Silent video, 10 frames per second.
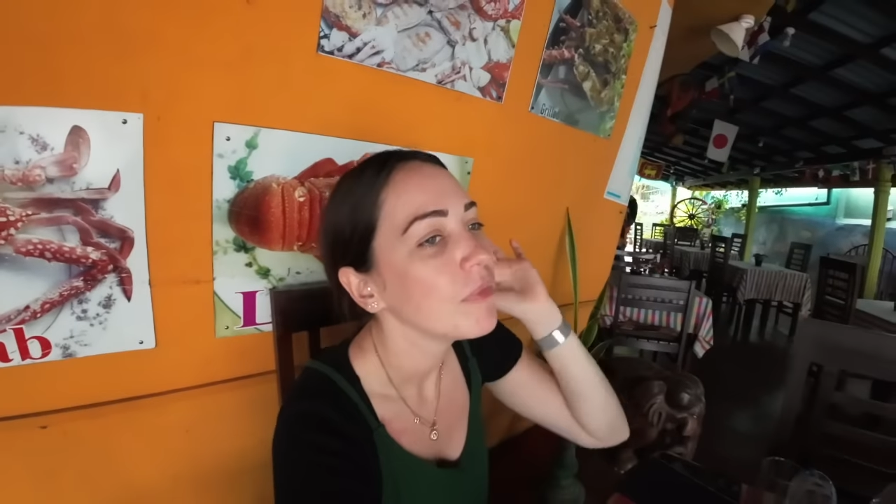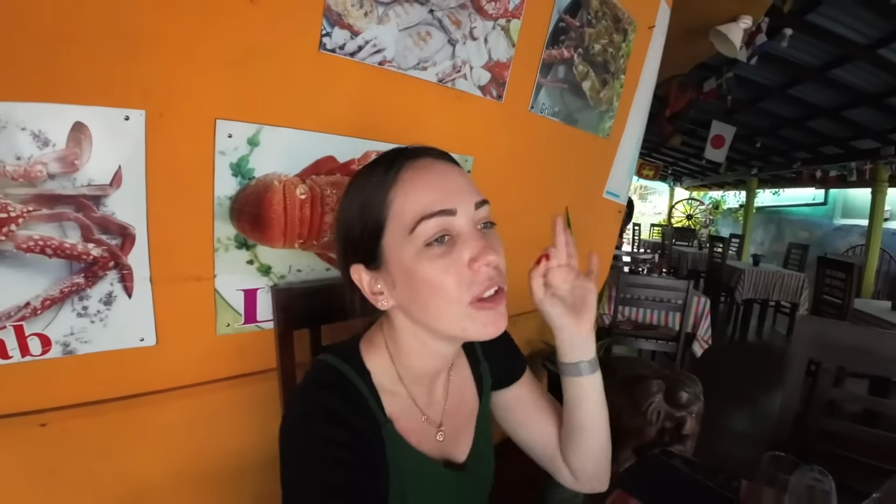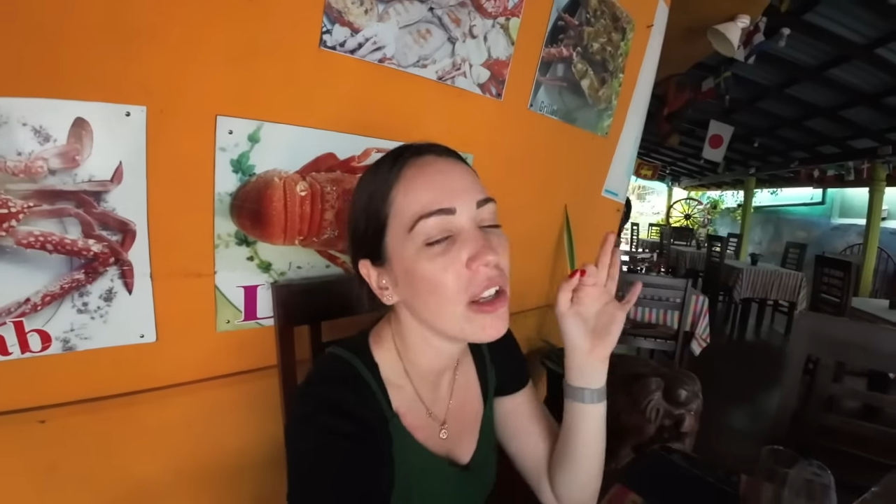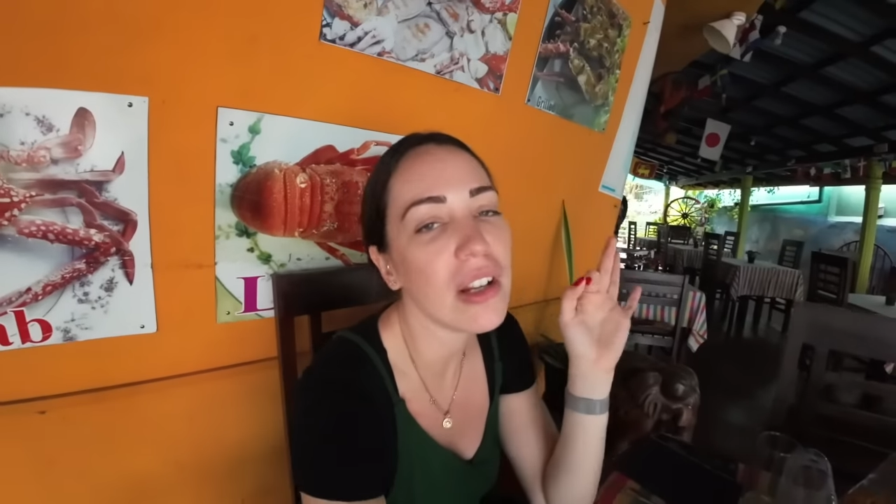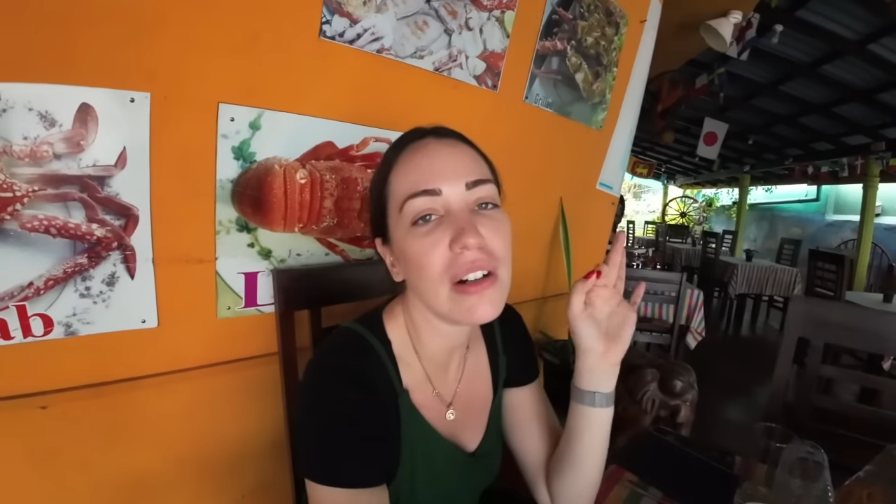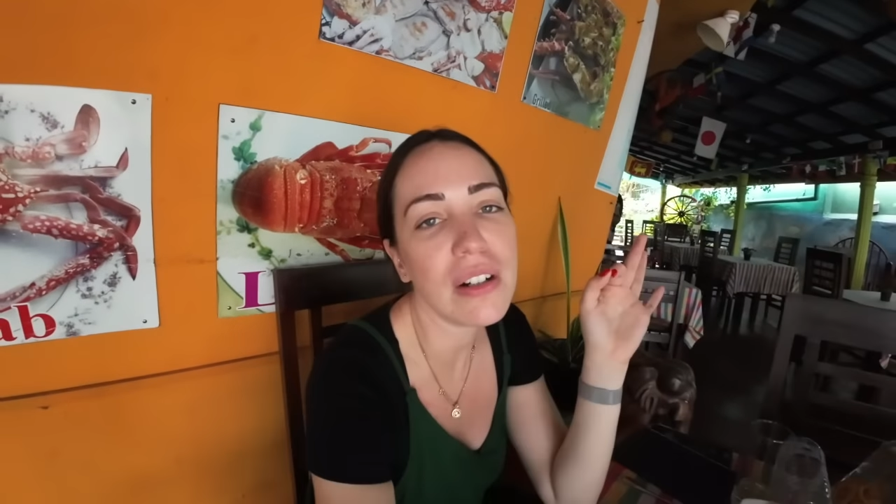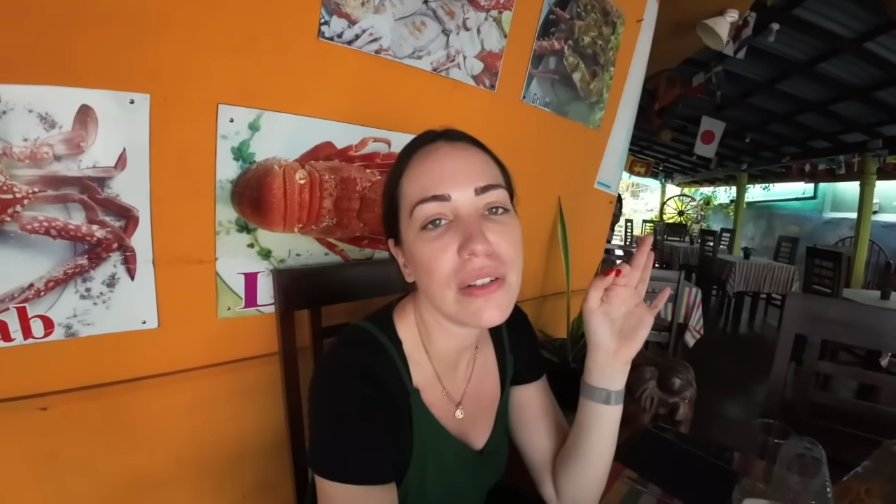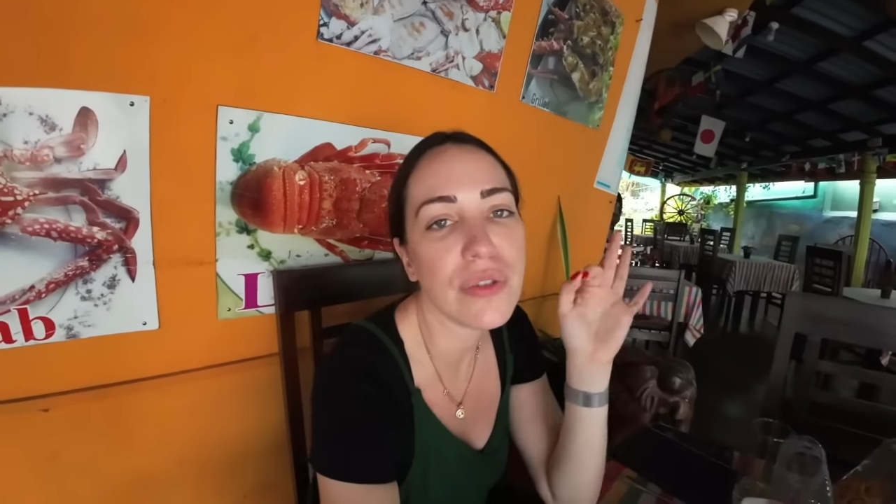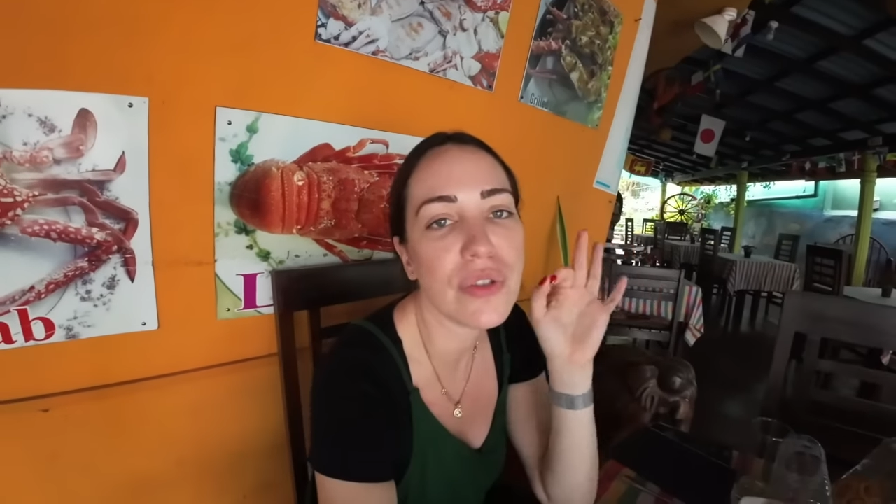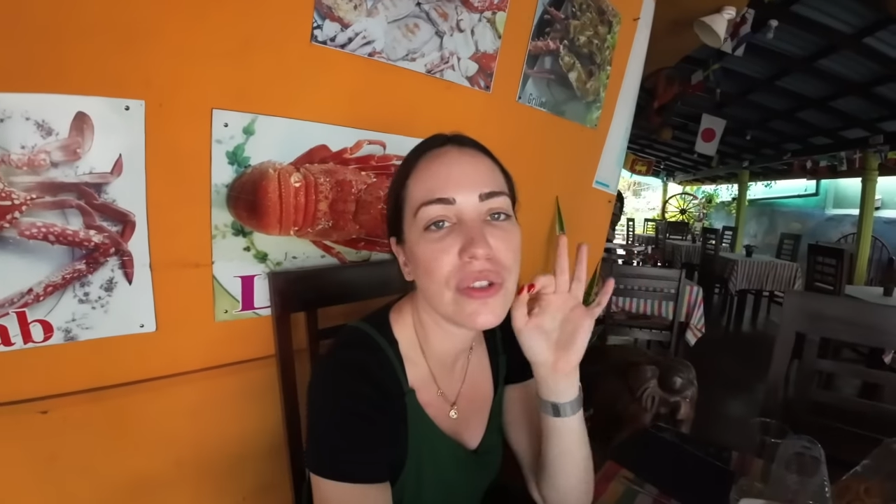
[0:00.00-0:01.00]
They are
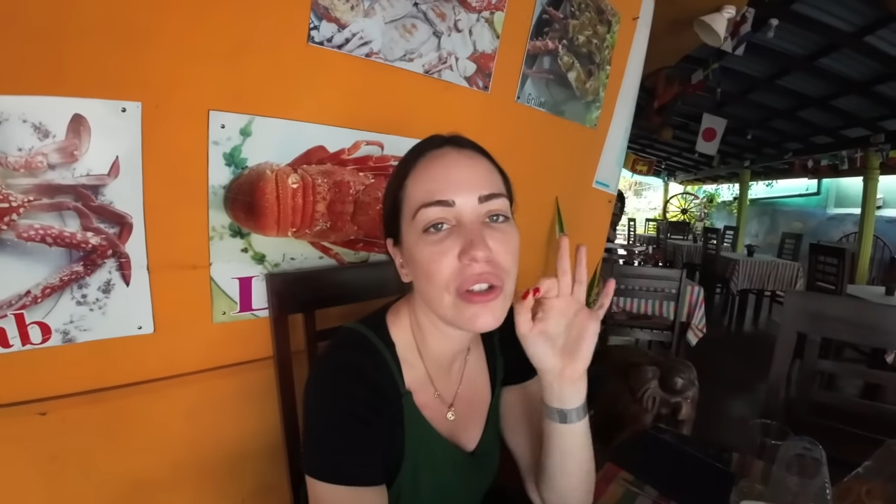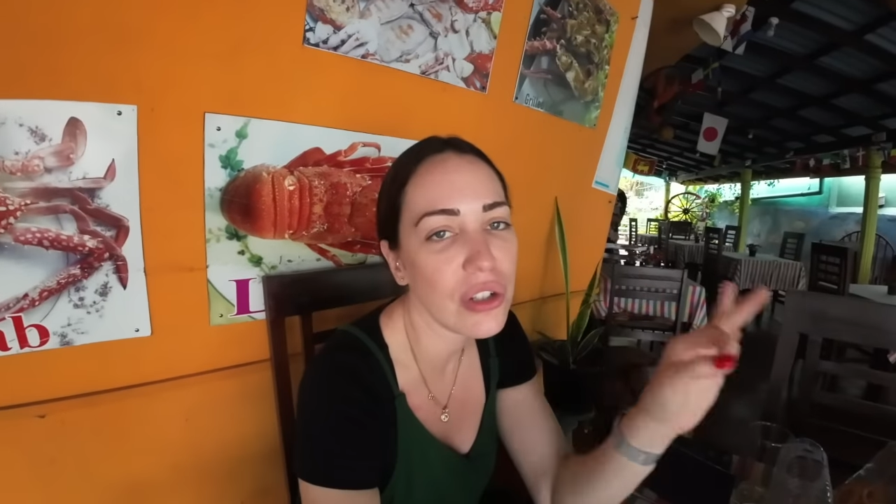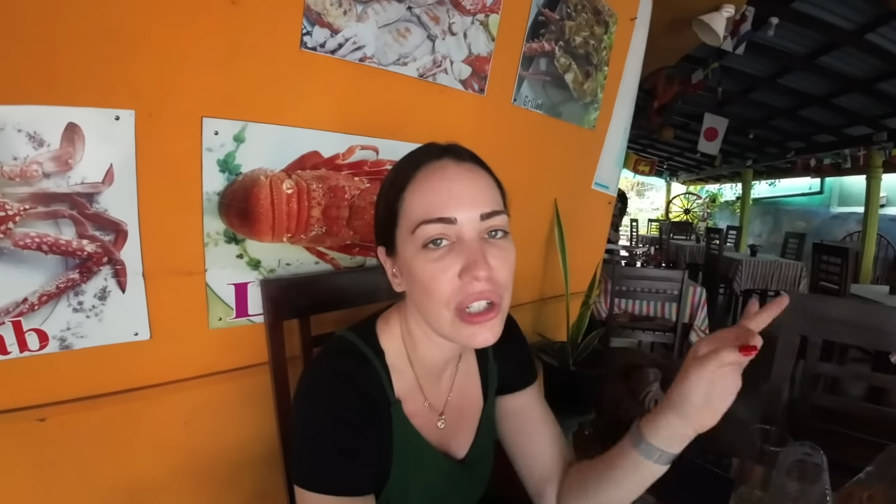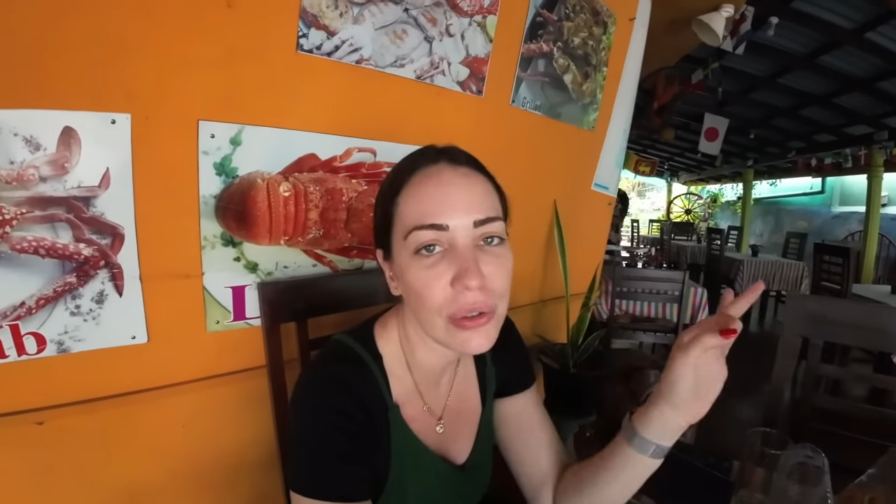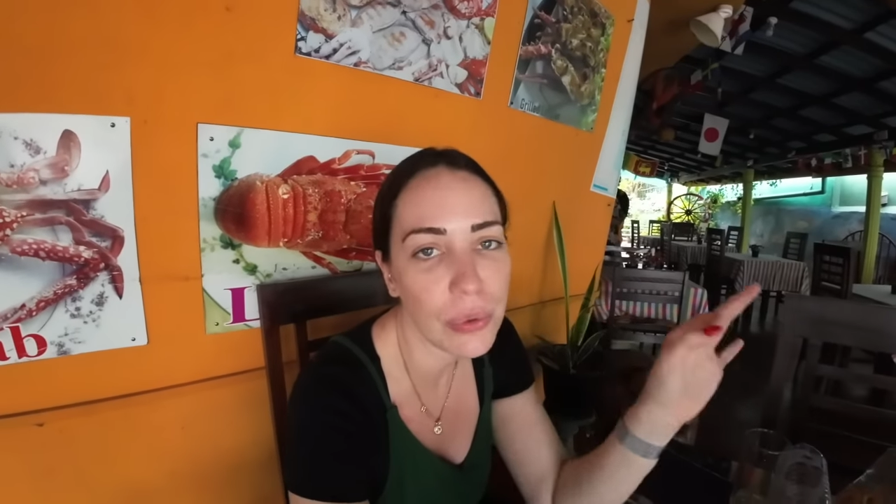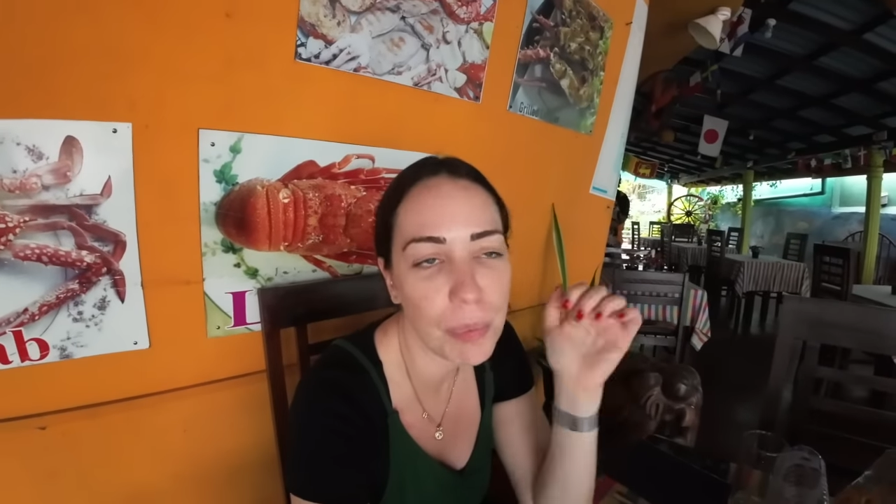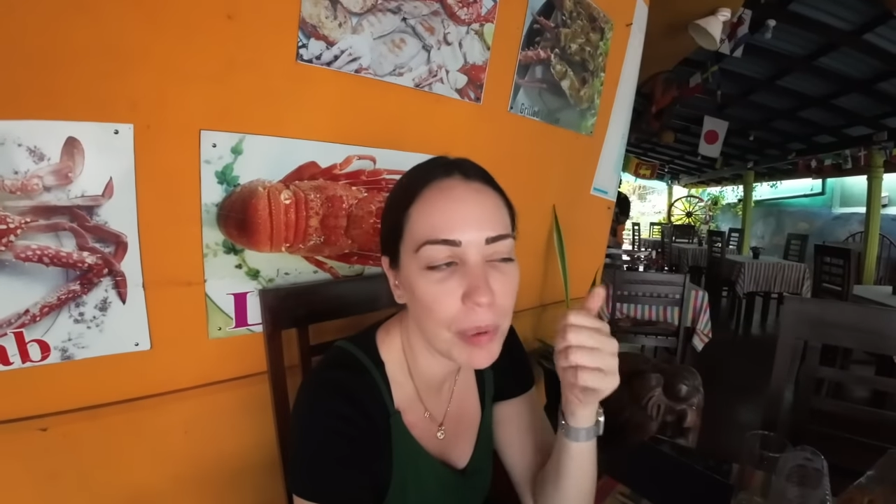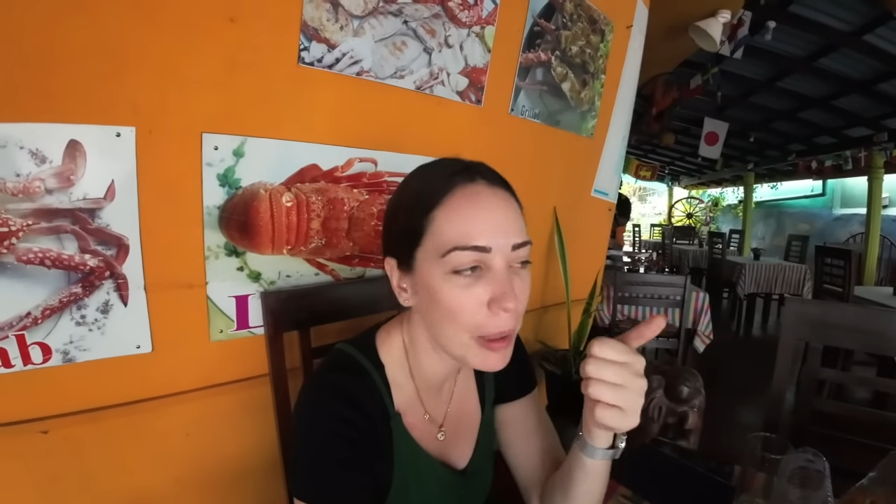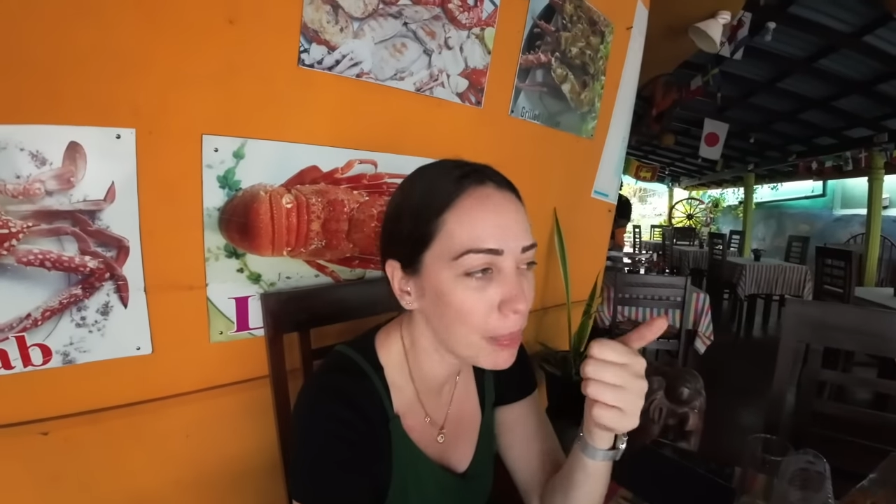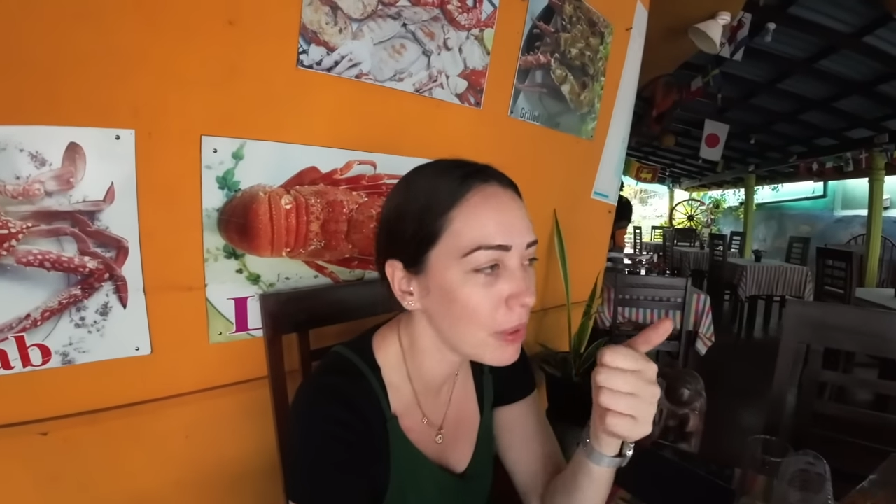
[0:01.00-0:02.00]
such a good
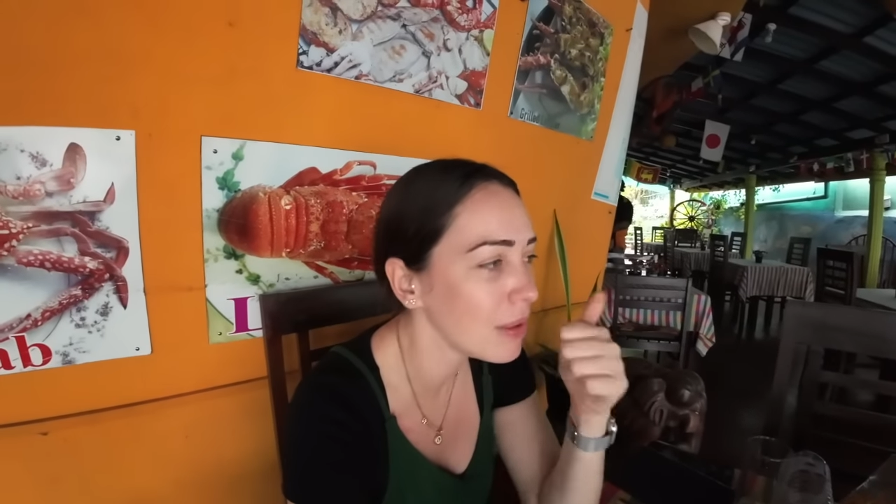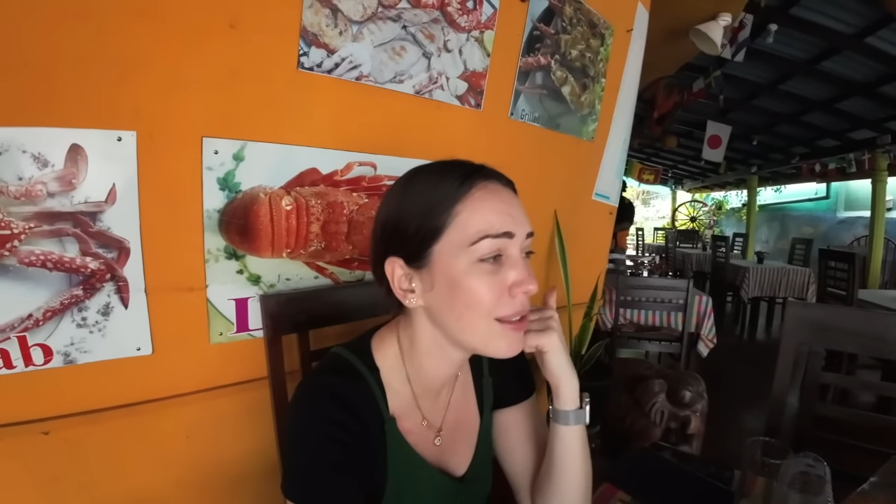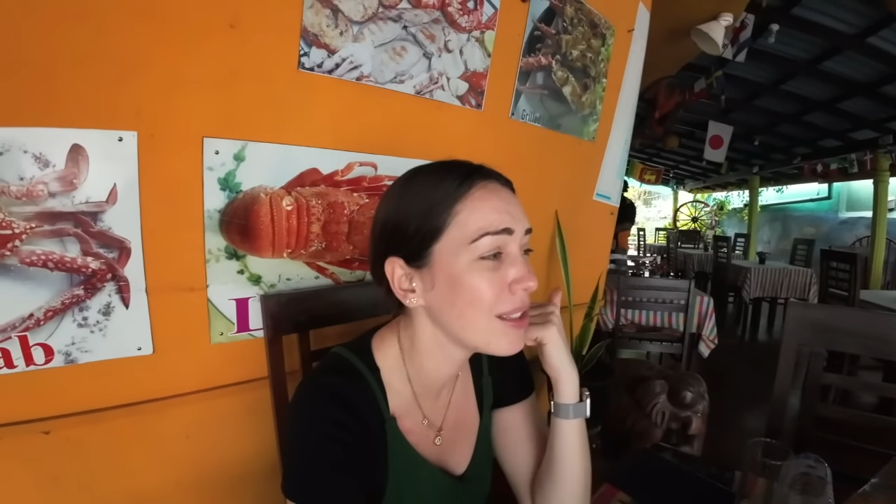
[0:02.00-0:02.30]
people,